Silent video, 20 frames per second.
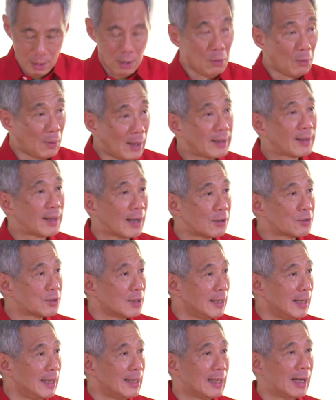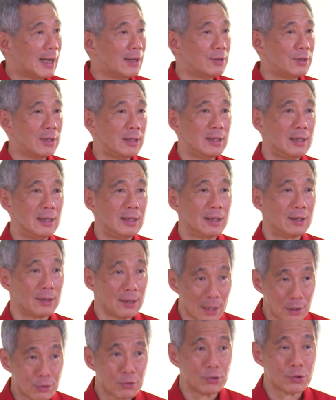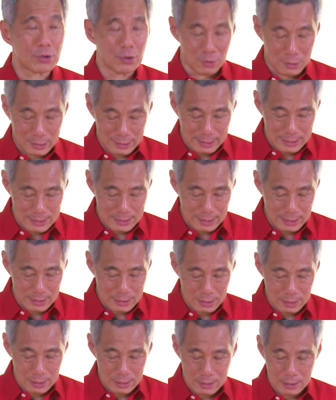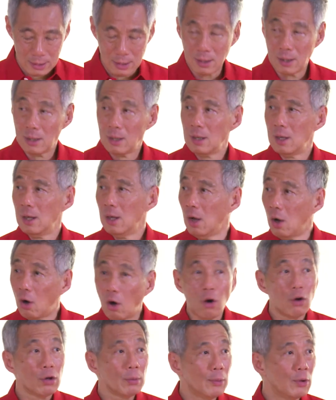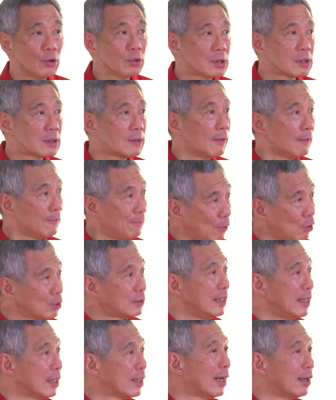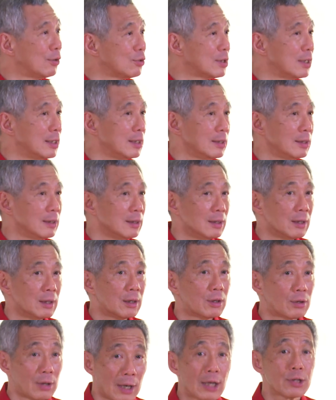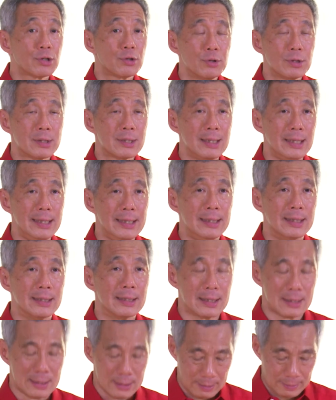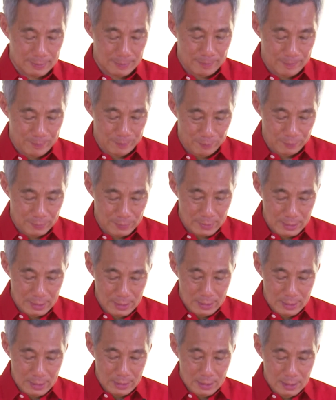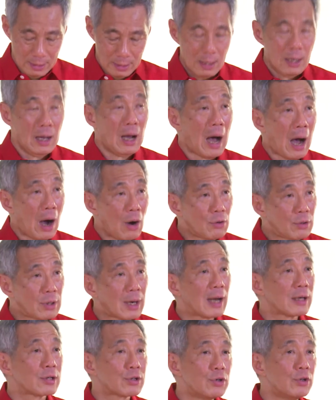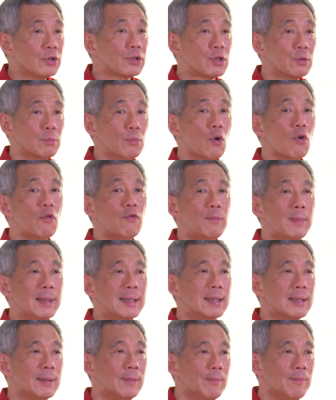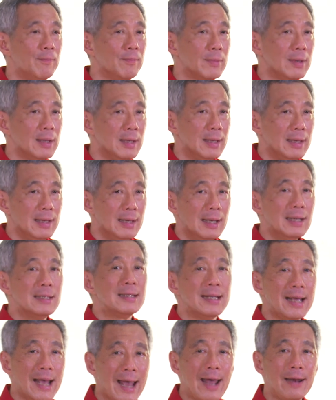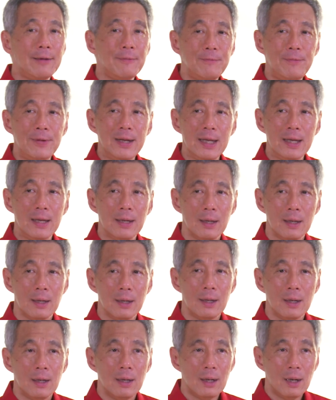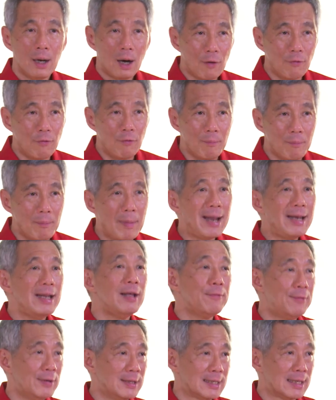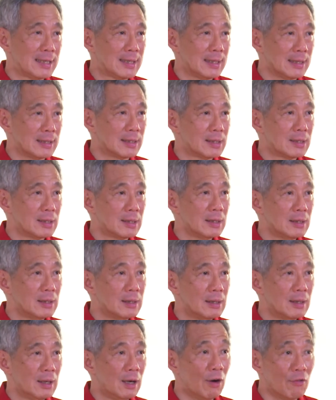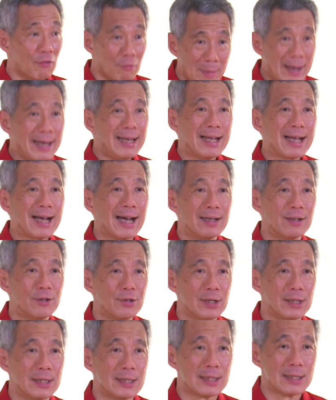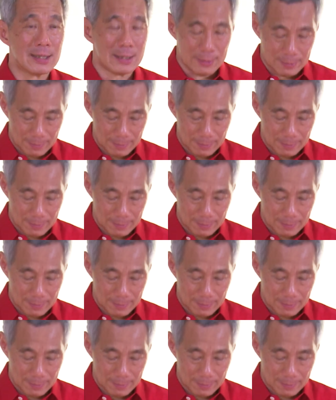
1,800 grassroots organizations, almost 40,000 grassroots leaders. Our grassroots movement is the envy of many visitors of many countries.